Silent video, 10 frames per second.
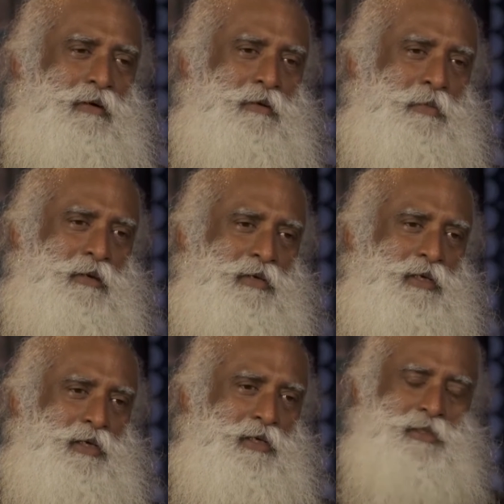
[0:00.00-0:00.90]
thought about
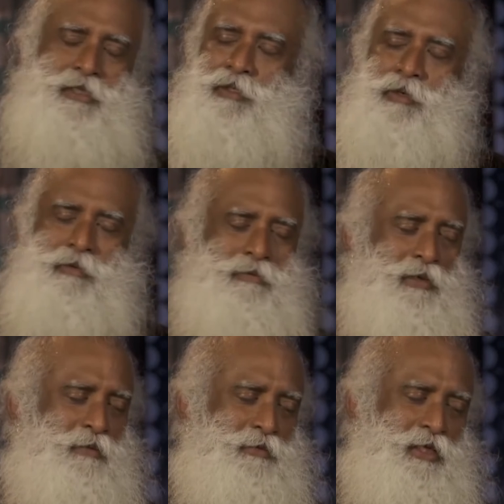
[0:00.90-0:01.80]
it and he said, no,
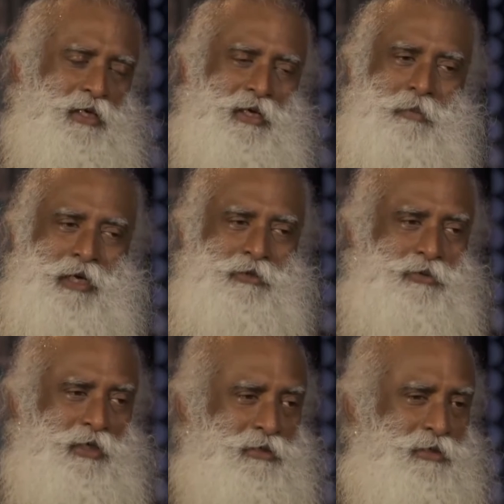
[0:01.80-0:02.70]
I'm taking her back to
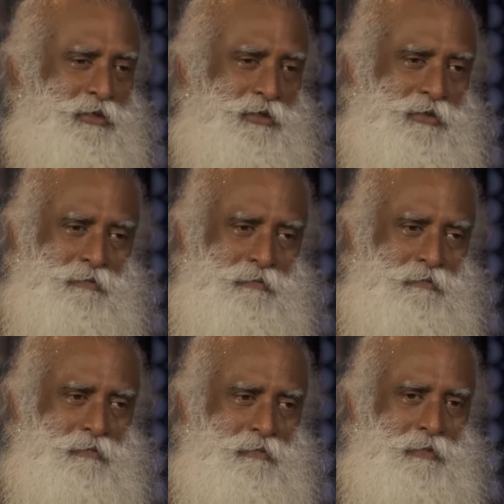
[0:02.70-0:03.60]
Texas.
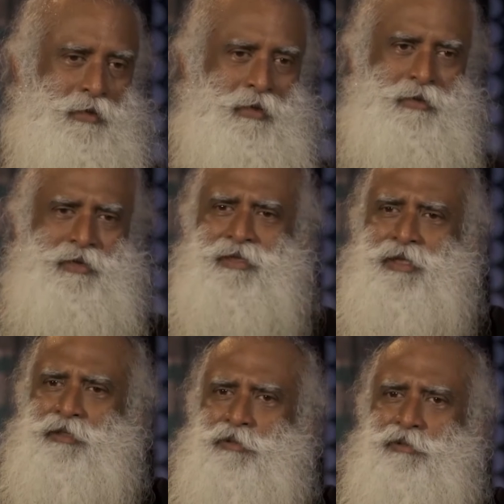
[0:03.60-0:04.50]
And
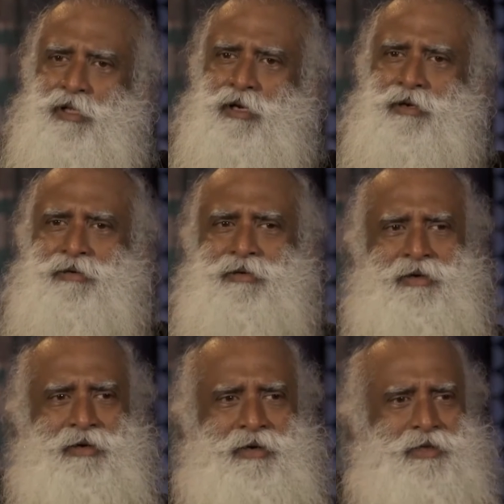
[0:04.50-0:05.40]
they threw their
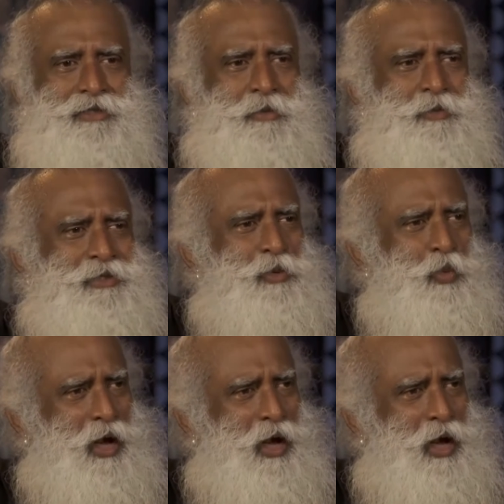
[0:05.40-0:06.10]
hands up and said,